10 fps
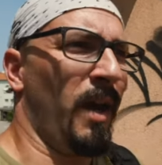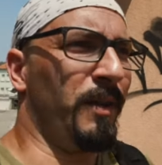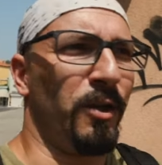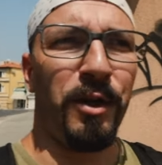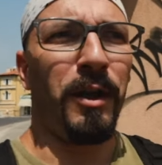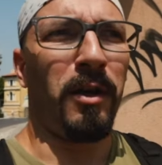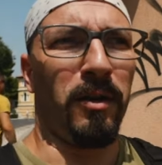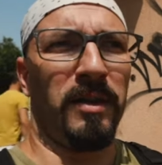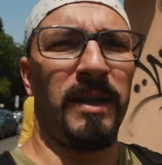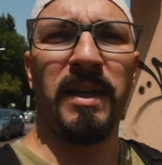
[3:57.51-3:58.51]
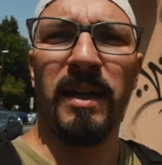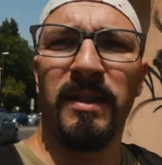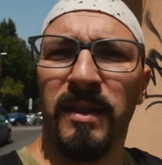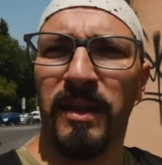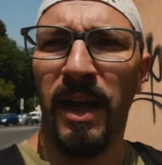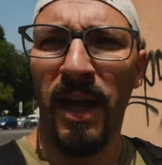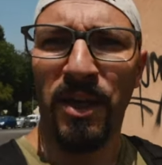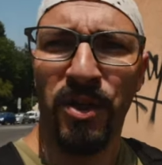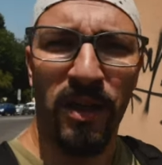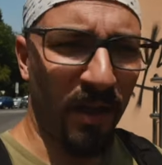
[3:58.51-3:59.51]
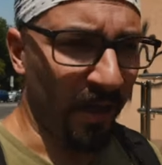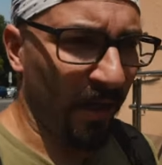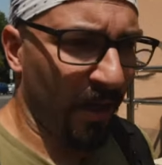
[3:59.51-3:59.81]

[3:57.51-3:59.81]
And the ridiculous thing is, they actually